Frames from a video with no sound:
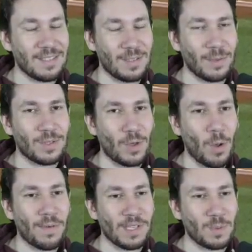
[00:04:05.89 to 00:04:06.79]
So let's go
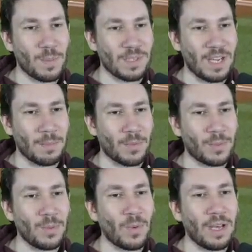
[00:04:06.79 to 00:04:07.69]
over this one more time.
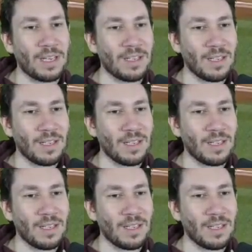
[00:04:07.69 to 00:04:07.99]
3-1.